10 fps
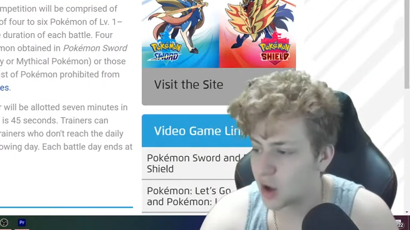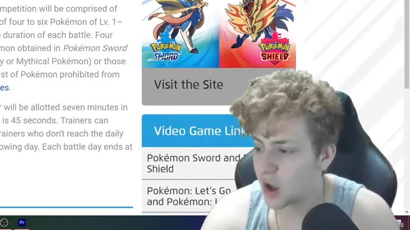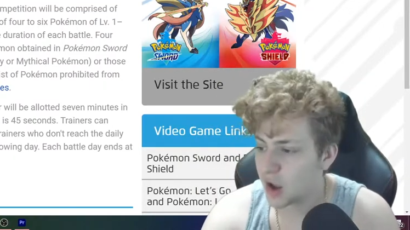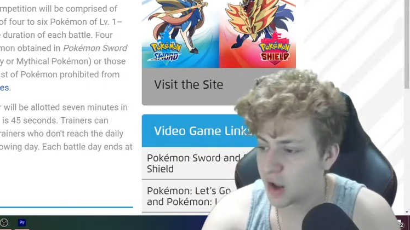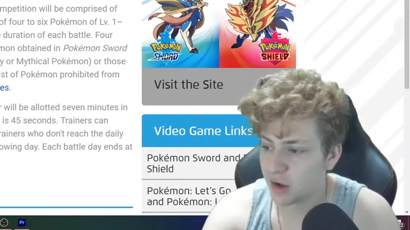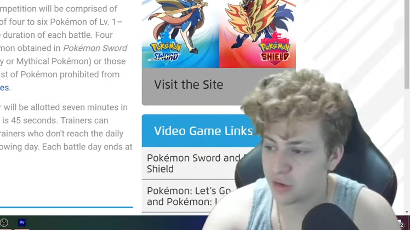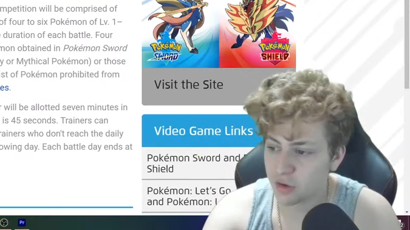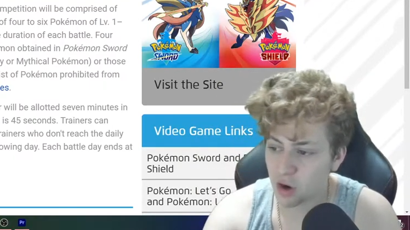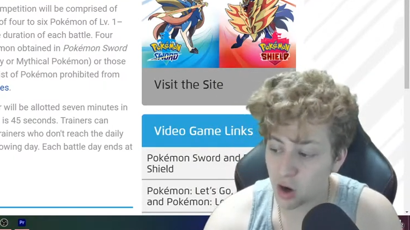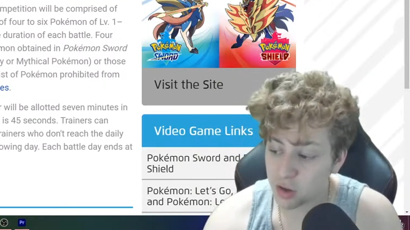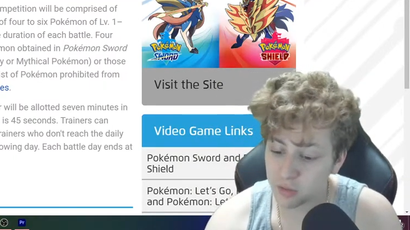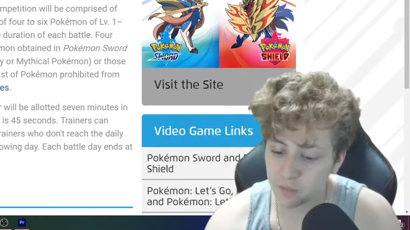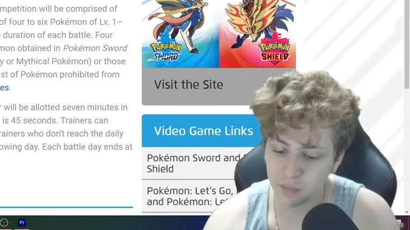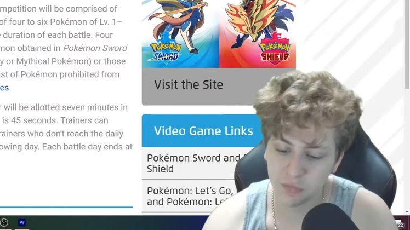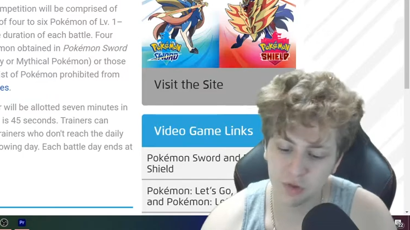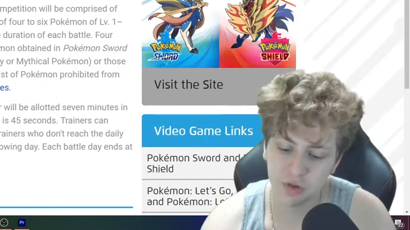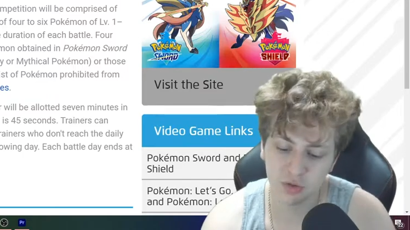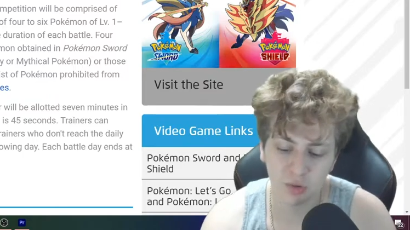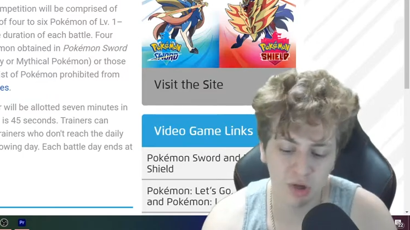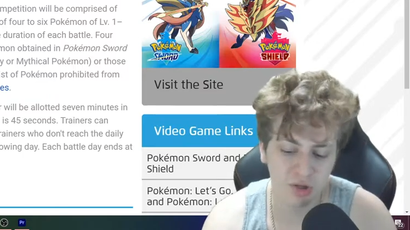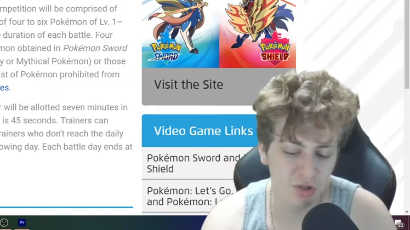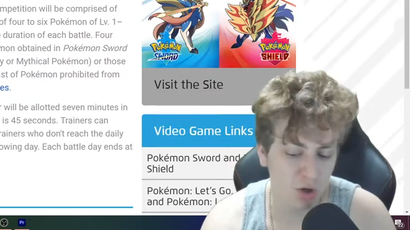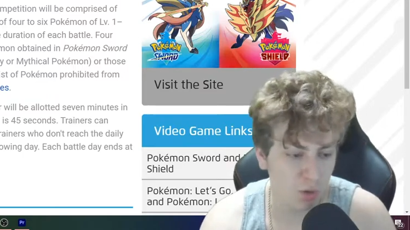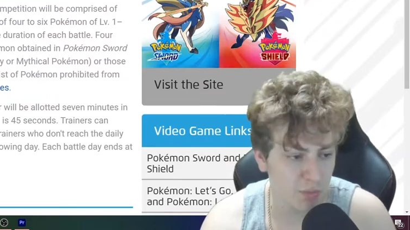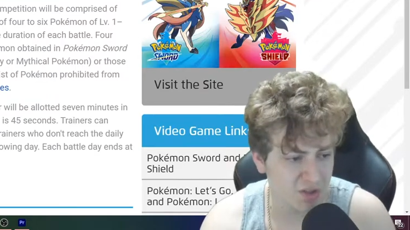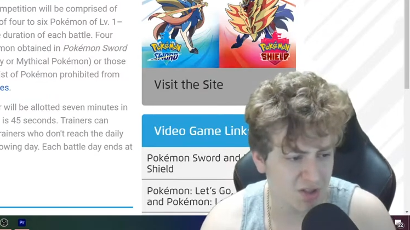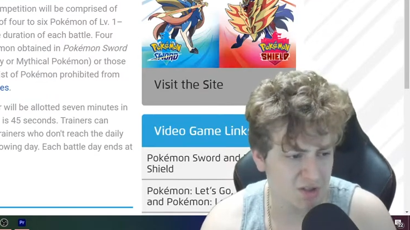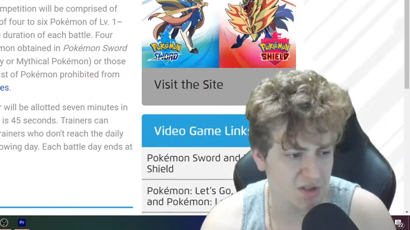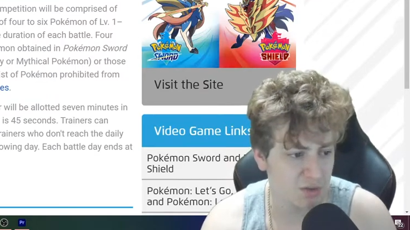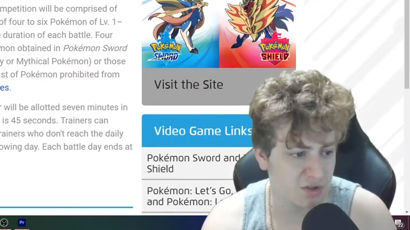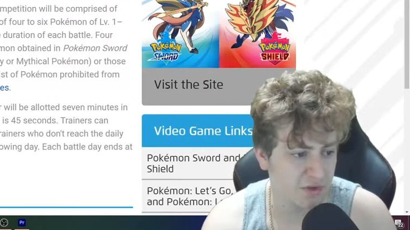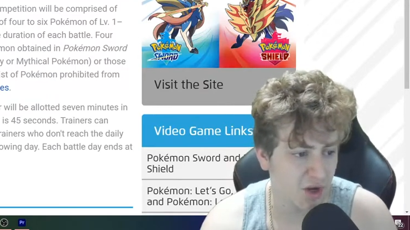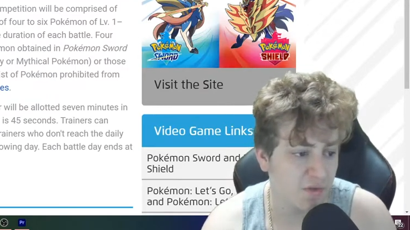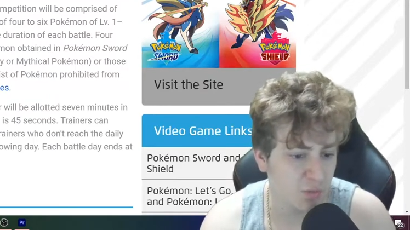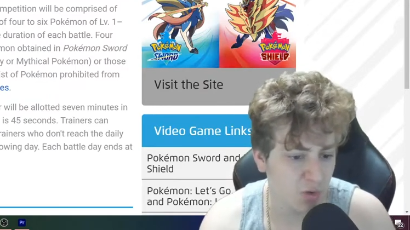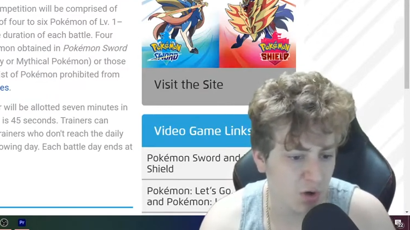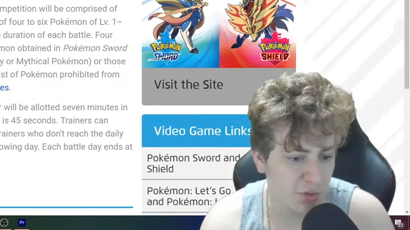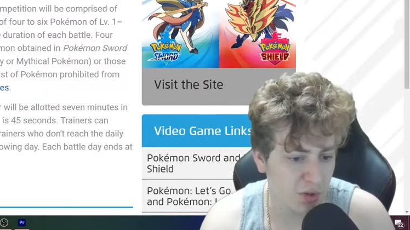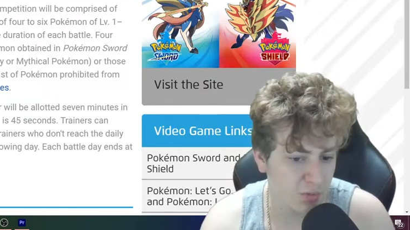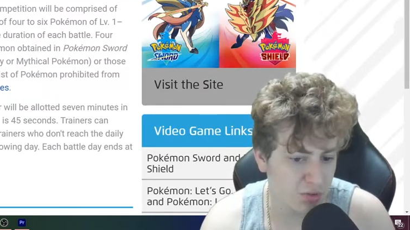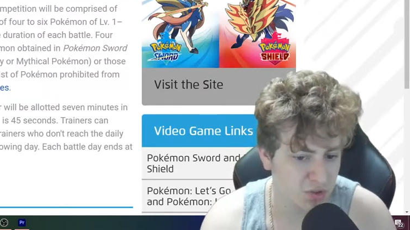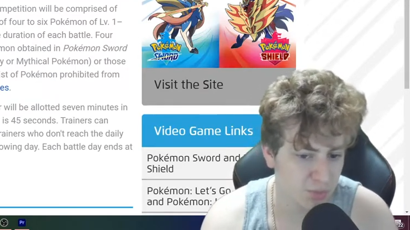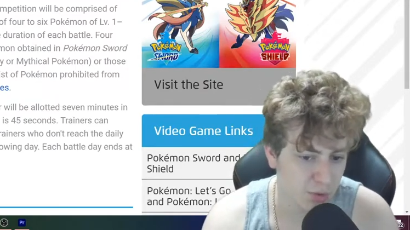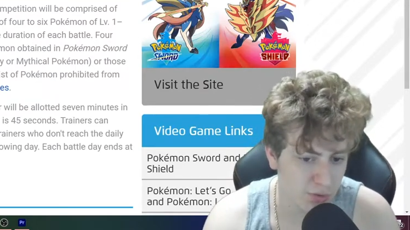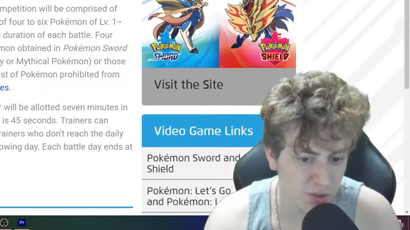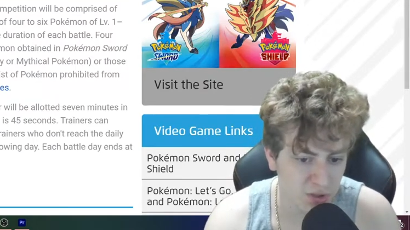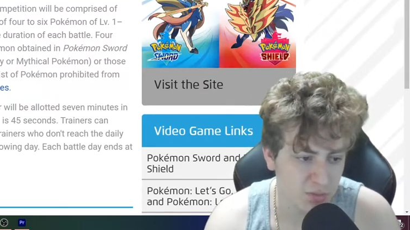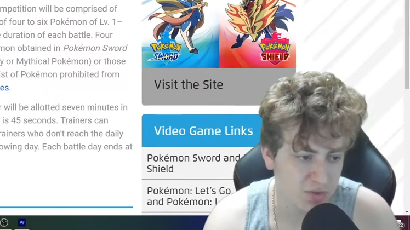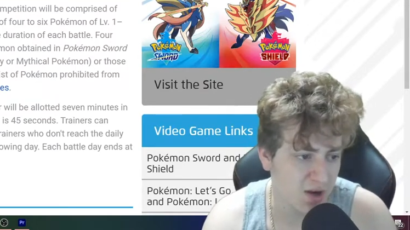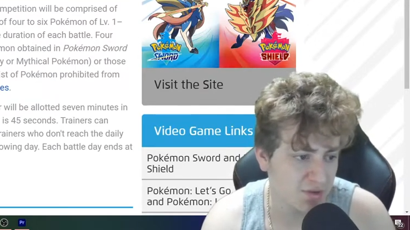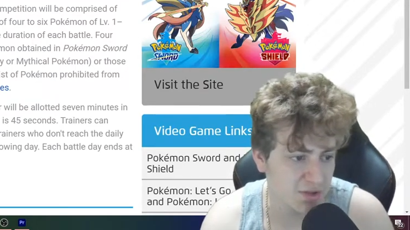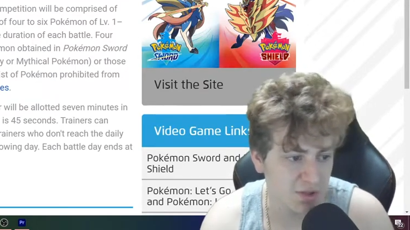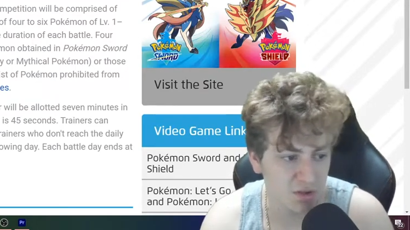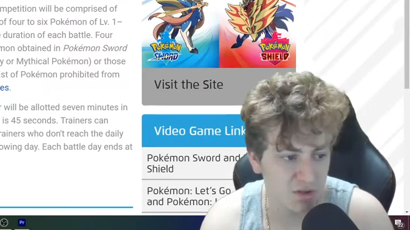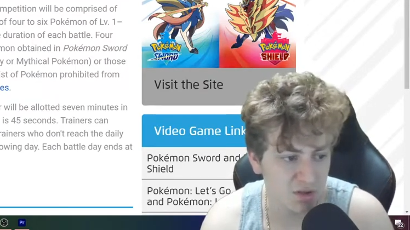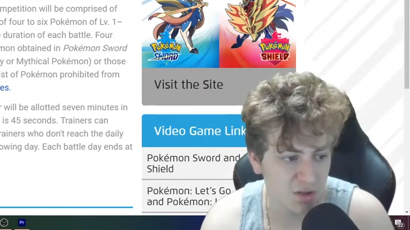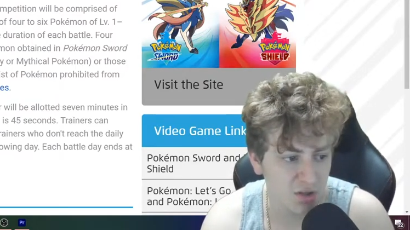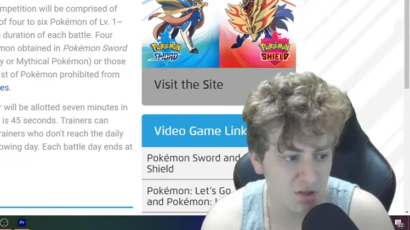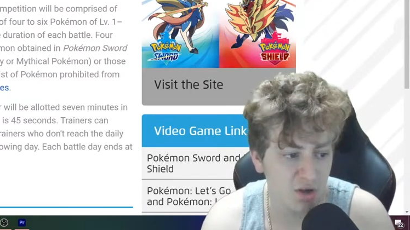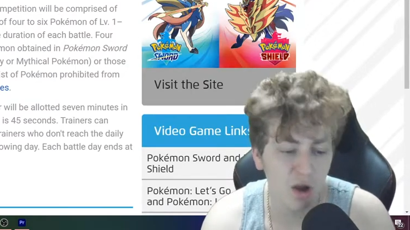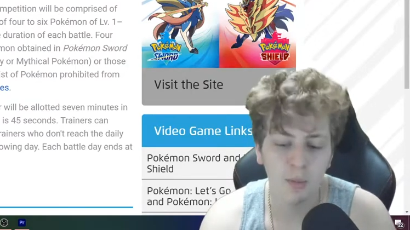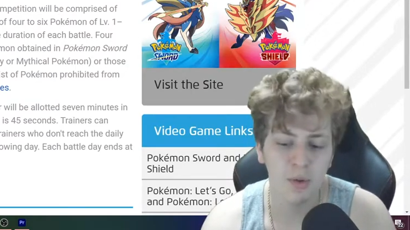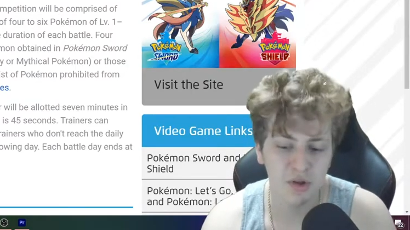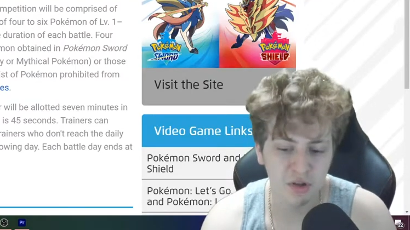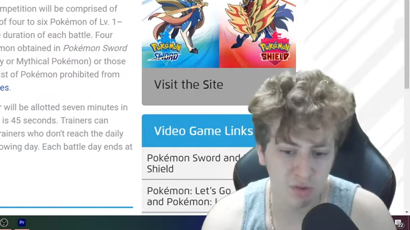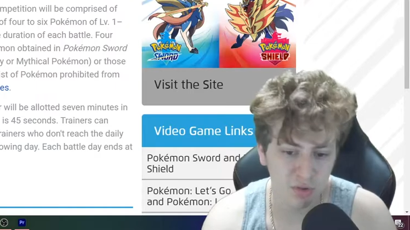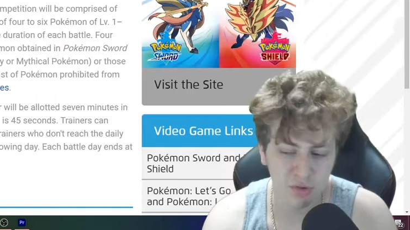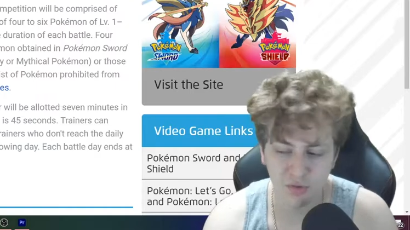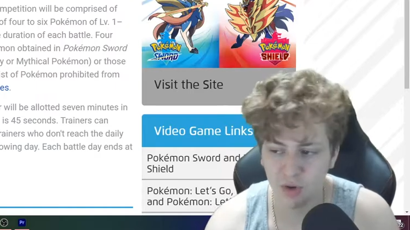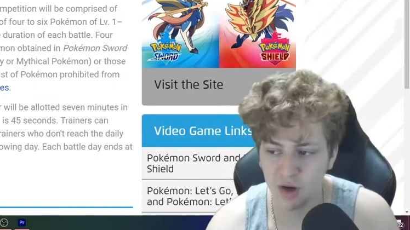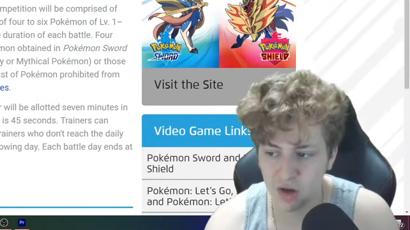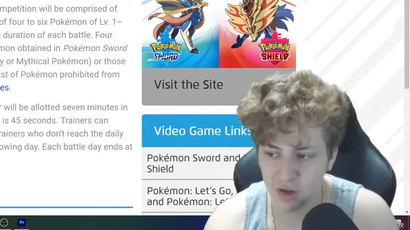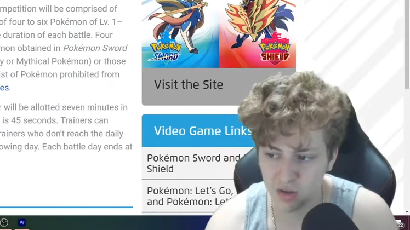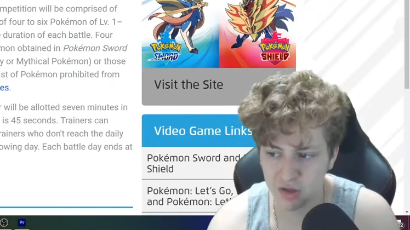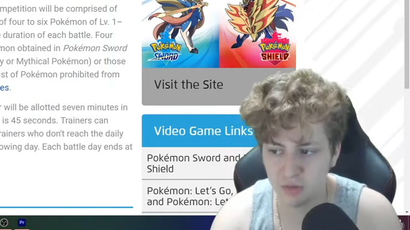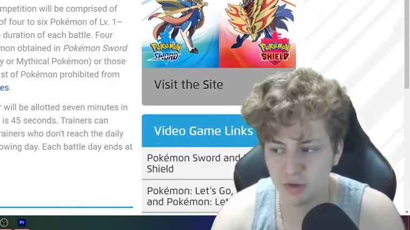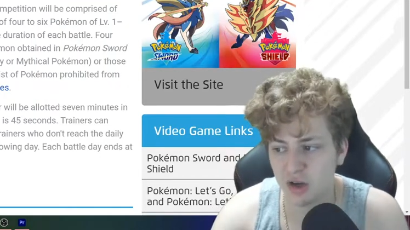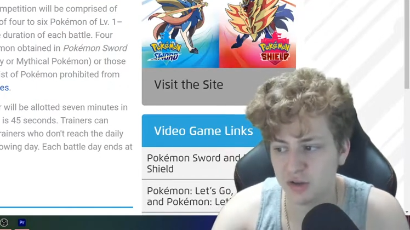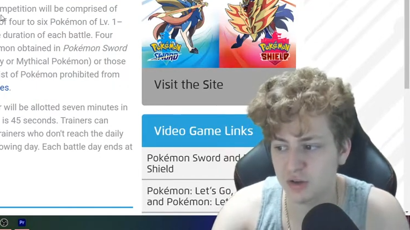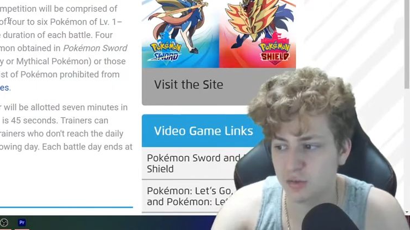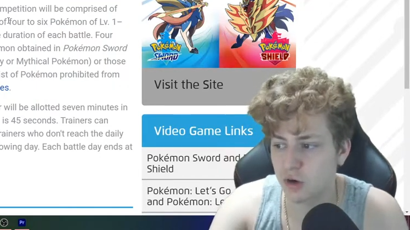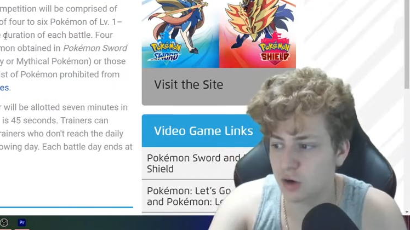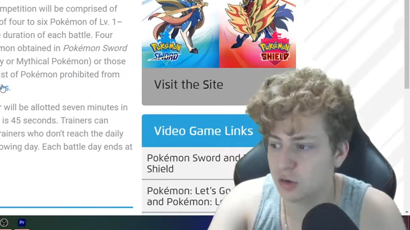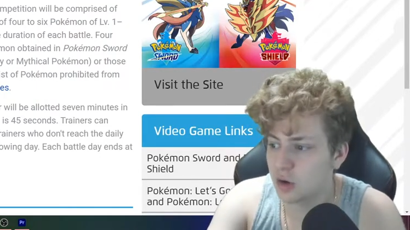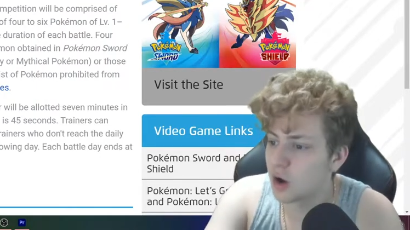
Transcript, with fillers: And on the Switch, it always said Series 5, and we all thought it was broken and it was actually Series 6. But the Switch was right, and this was actually wrong.